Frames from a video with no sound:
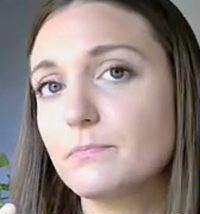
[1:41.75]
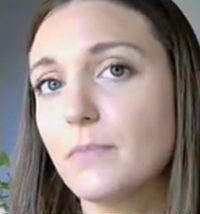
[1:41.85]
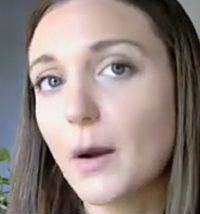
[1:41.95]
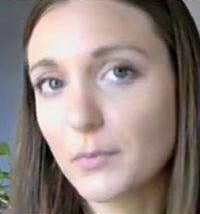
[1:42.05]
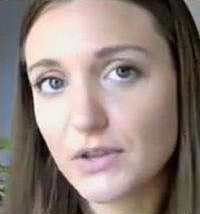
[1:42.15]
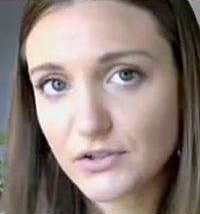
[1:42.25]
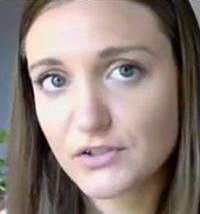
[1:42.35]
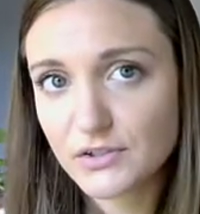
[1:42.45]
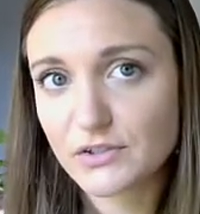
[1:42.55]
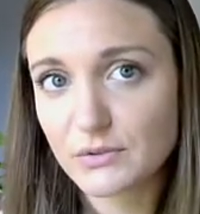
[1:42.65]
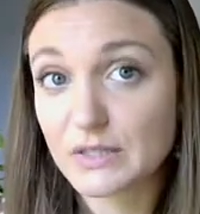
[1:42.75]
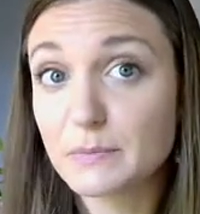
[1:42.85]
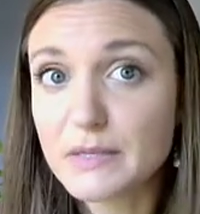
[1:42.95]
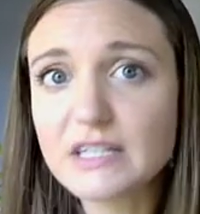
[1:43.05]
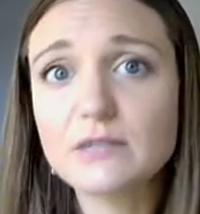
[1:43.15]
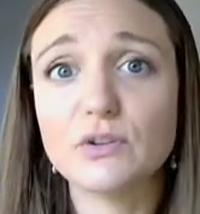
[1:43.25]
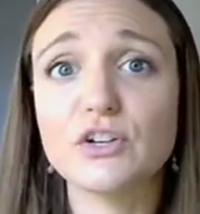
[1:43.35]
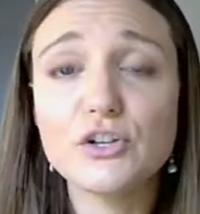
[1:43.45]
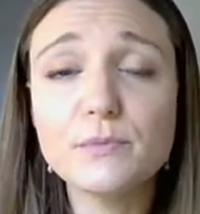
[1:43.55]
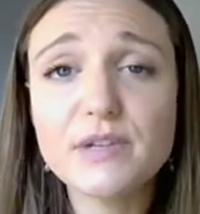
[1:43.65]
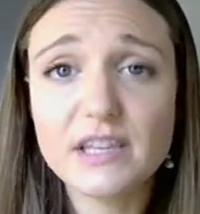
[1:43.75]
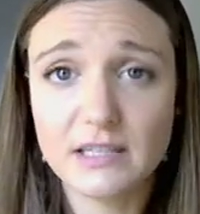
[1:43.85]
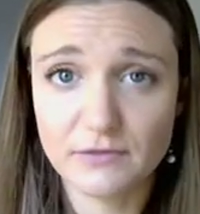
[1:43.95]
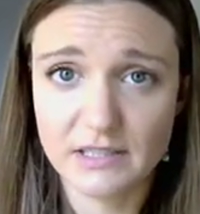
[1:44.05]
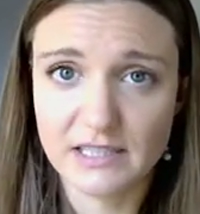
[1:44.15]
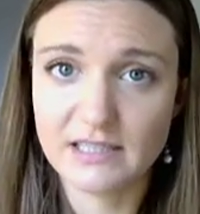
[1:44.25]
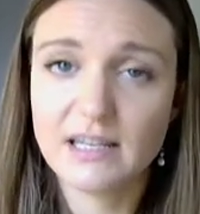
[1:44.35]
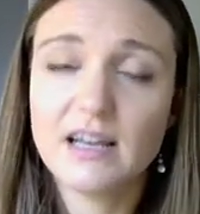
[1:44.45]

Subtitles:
Populations or species will accumulate differences